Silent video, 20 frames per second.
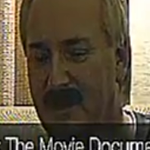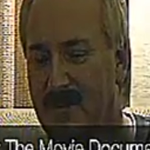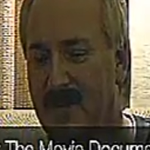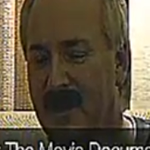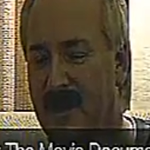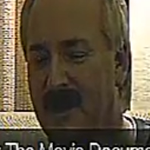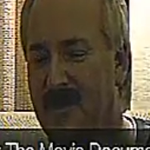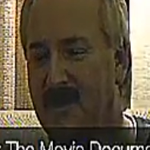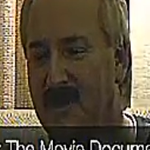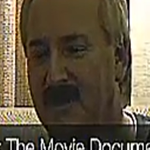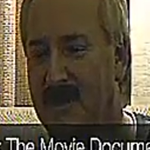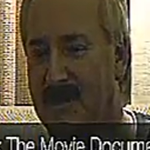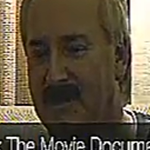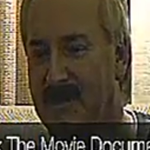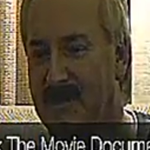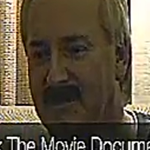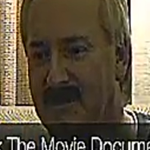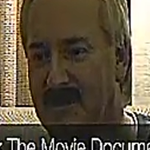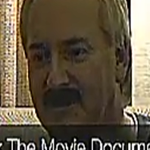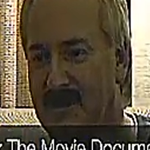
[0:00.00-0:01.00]
and many
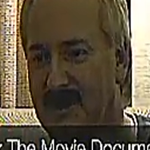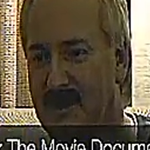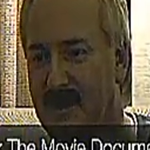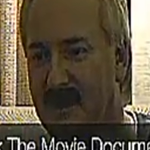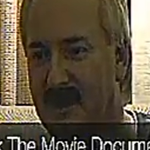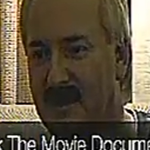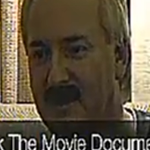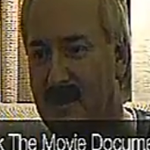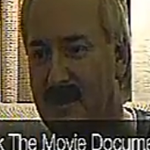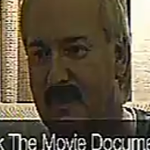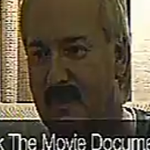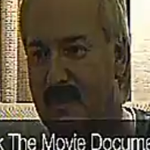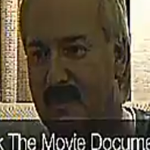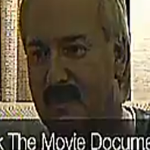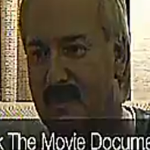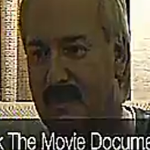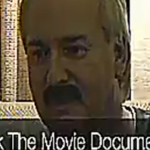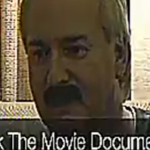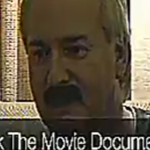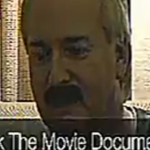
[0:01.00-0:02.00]
places in Europe.
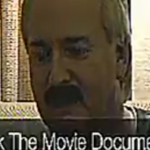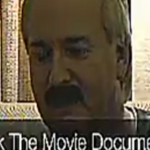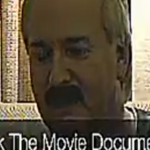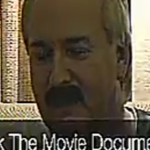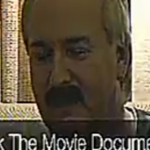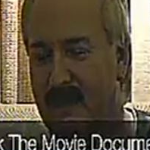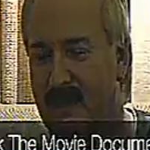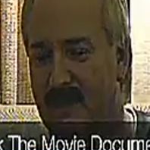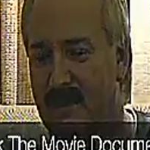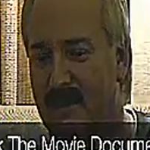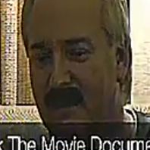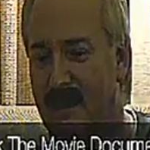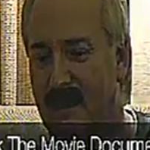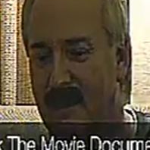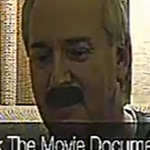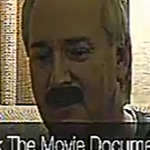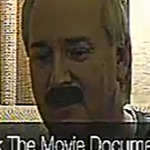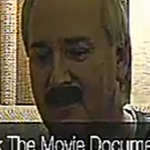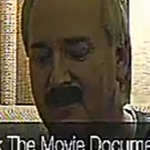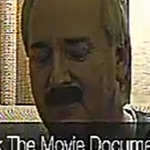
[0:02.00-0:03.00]

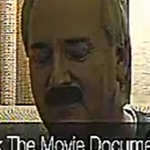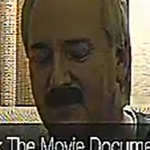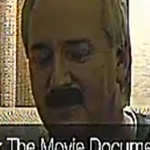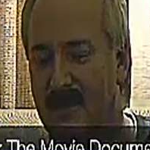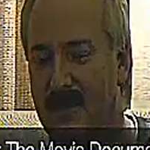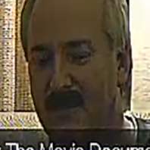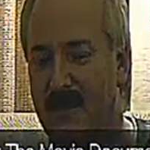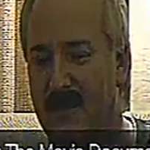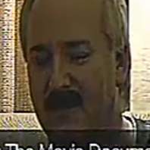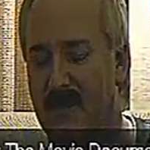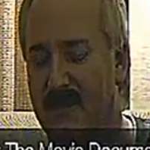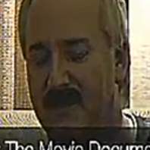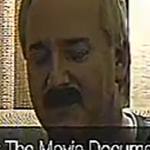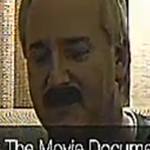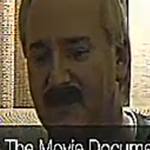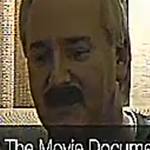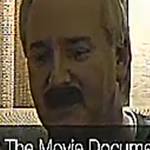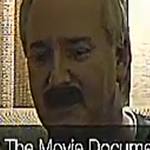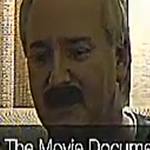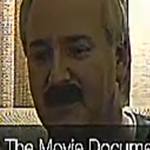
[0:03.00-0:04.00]
Now, the program
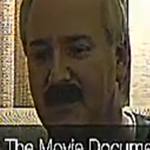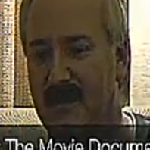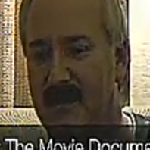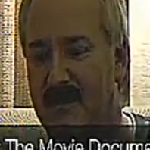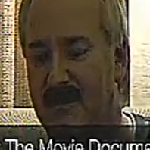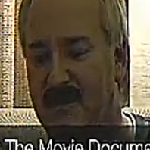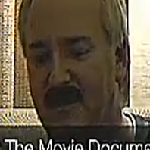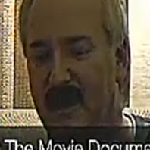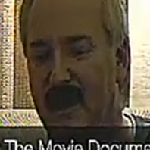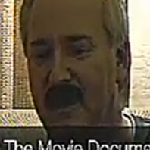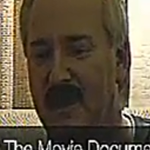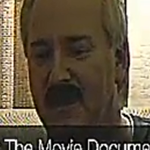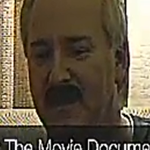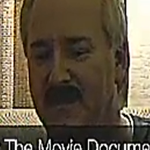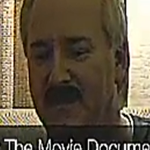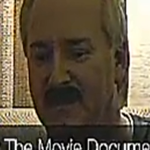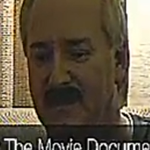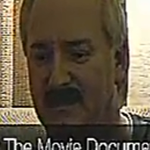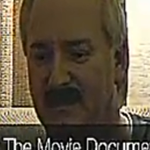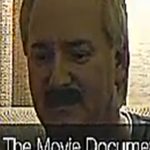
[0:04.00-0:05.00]
was in
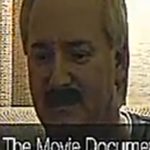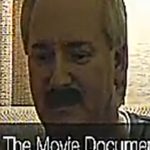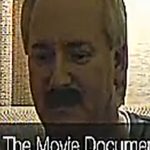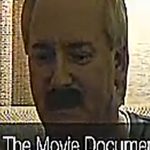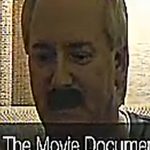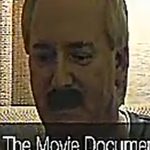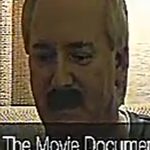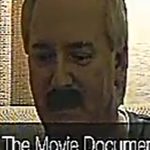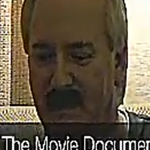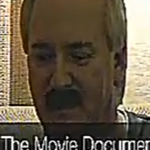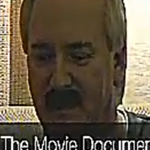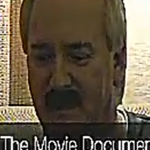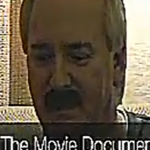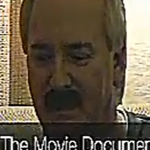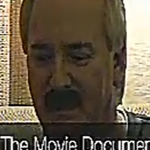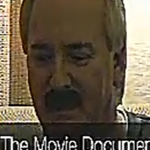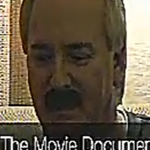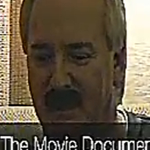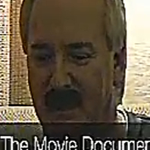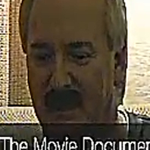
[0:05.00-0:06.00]
Spanish,
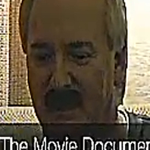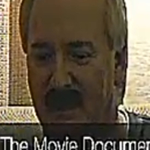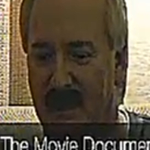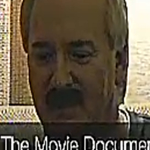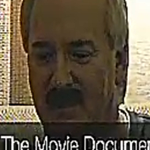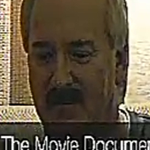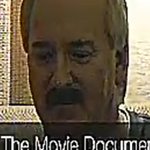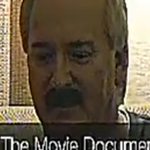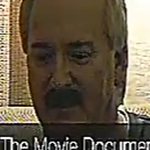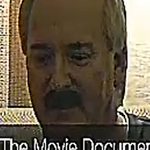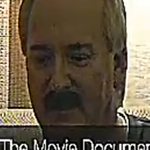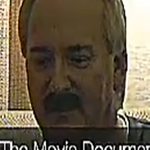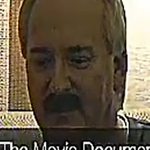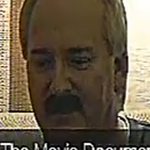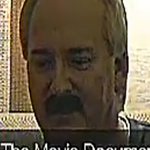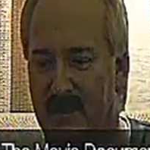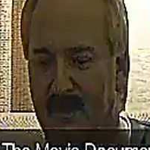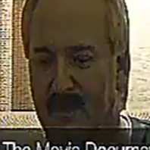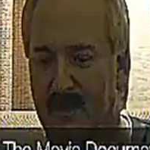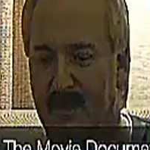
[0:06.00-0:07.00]
and I
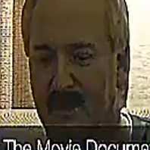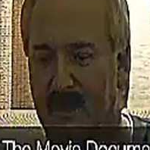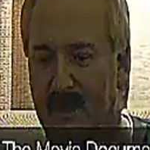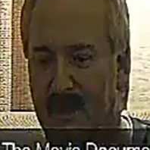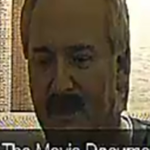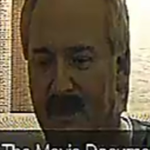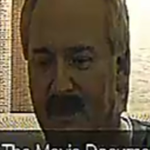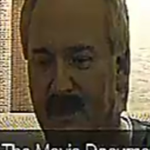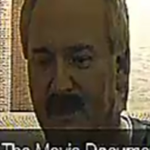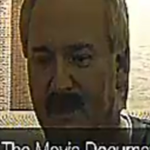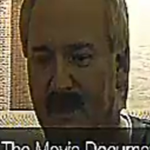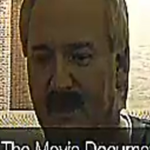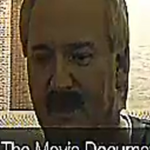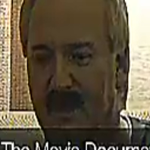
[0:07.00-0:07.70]
figured there would be a